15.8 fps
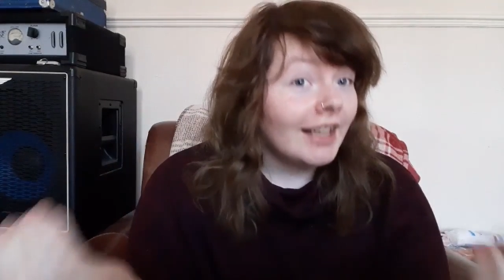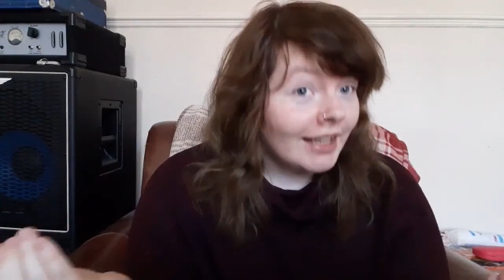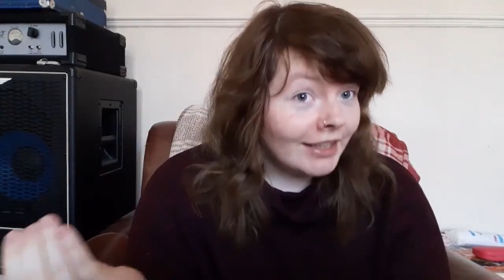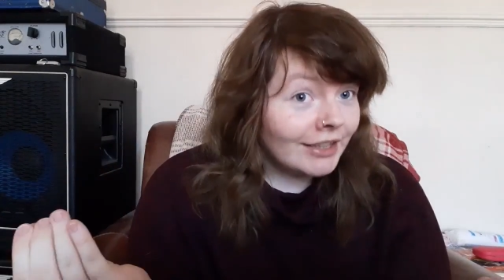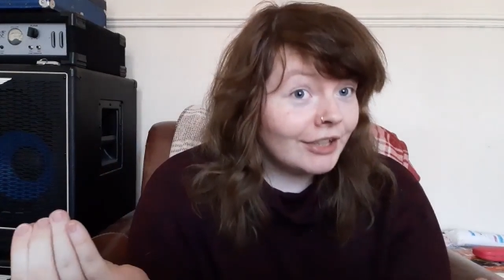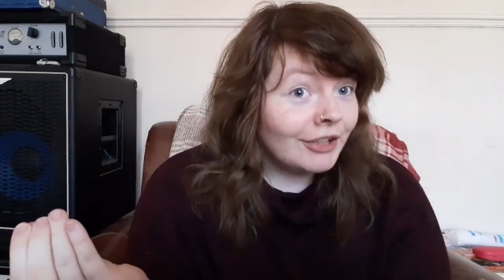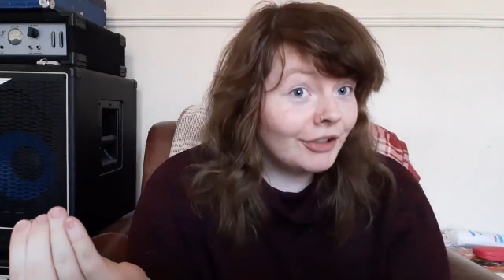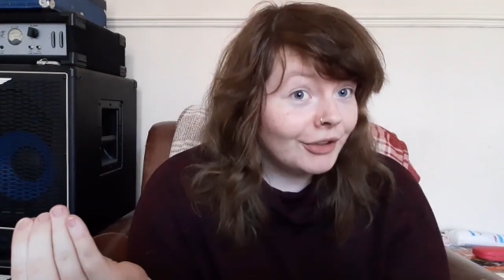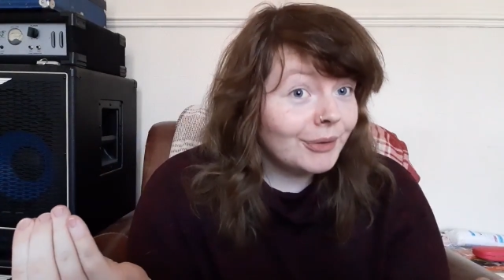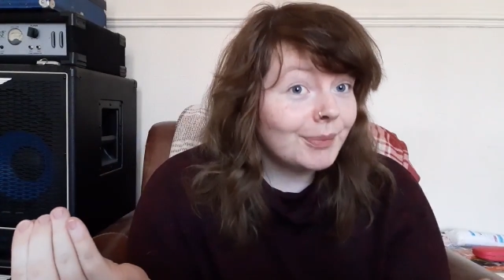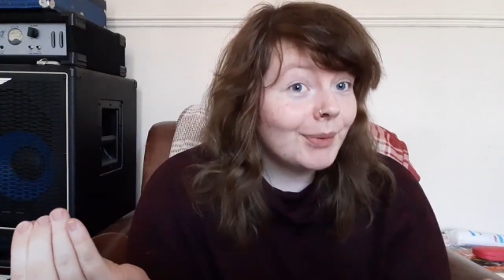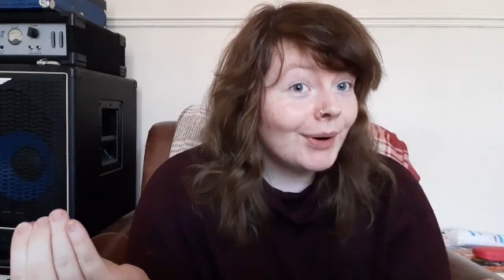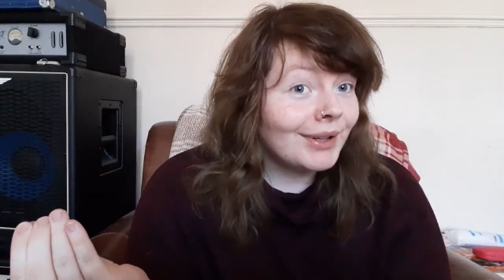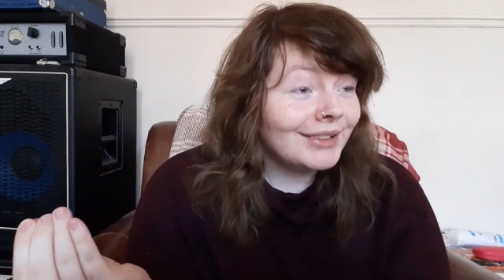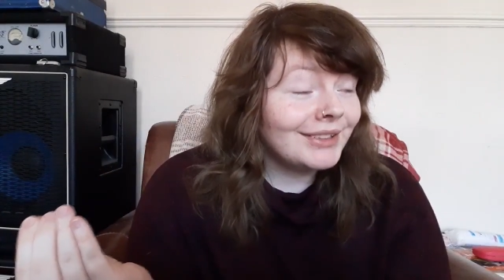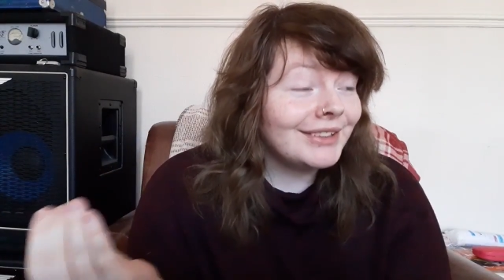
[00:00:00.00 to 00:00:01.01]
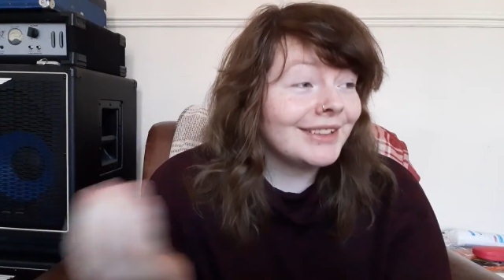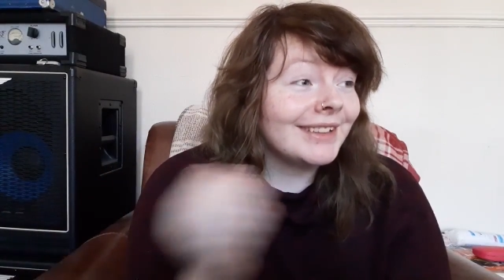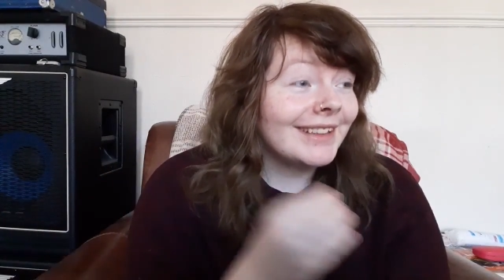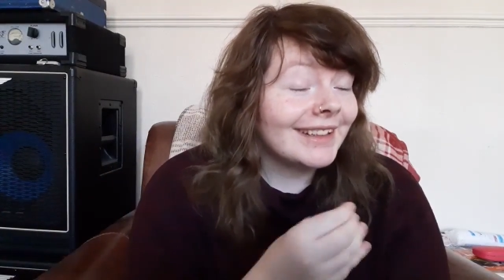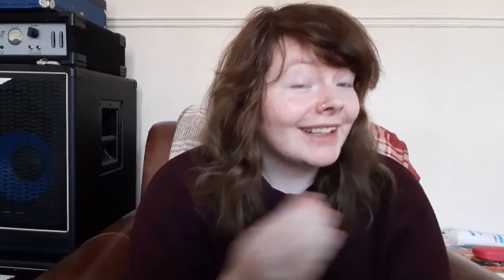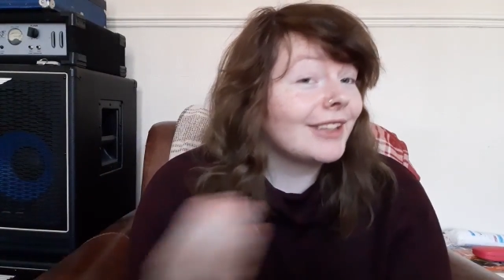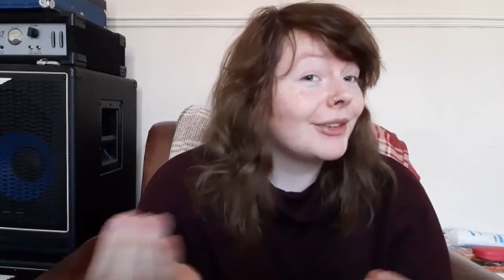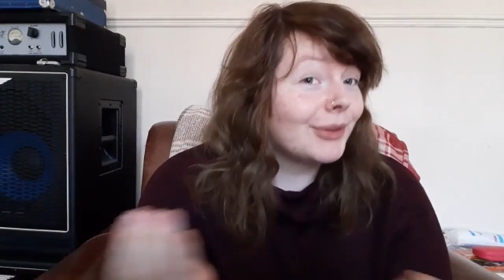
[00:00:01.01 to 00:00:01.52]
At another point you're
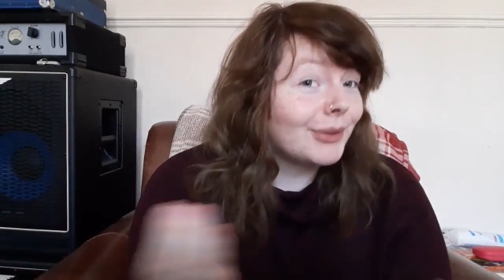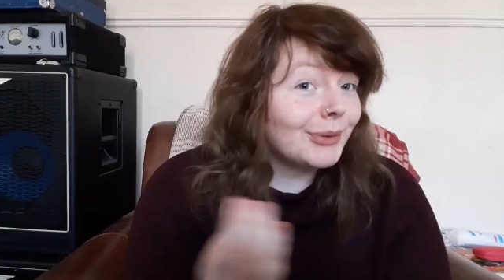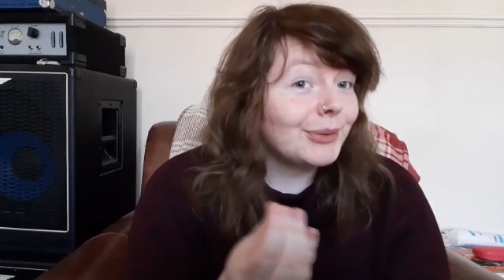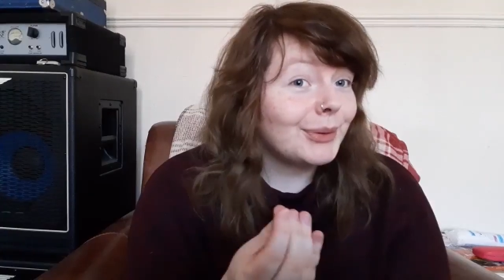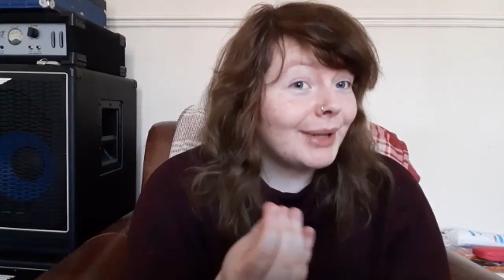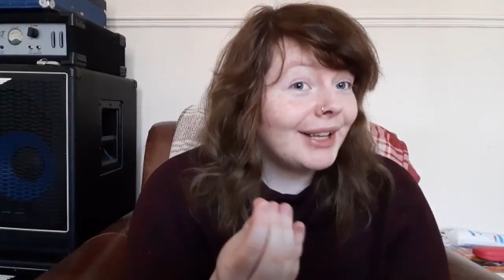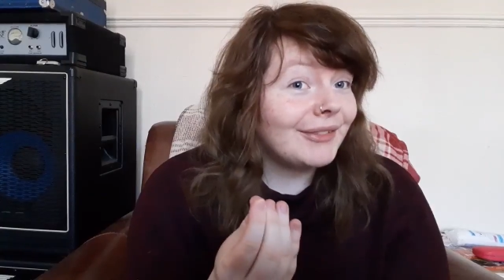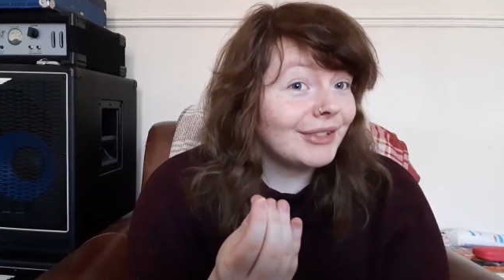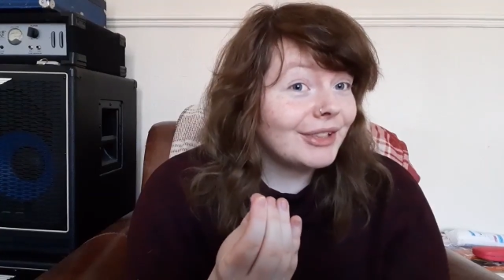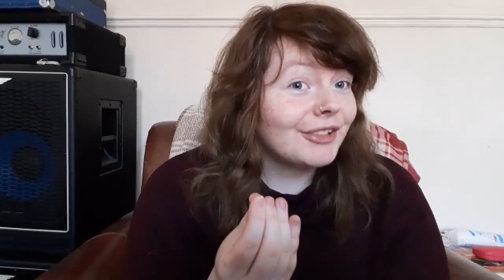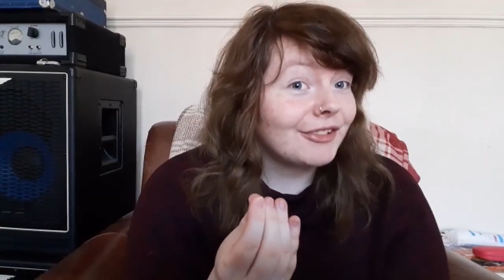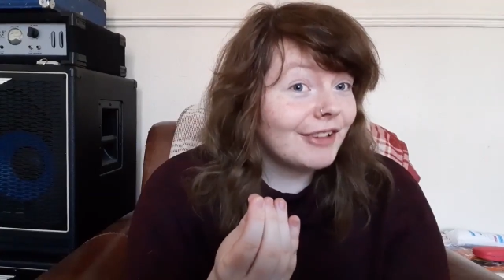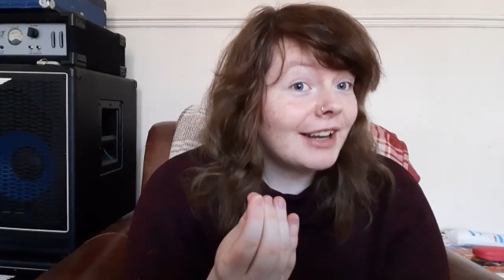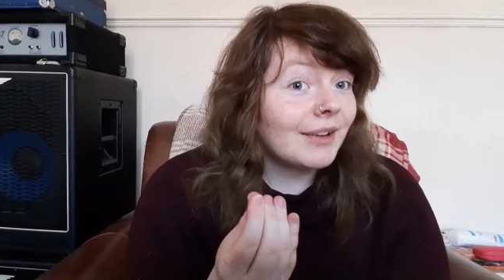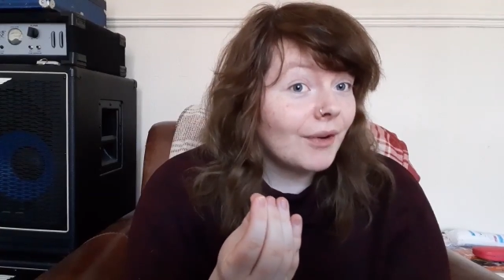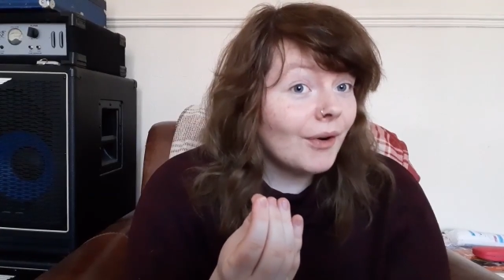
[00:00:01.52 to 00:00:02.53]
gonna get too heavy to ride a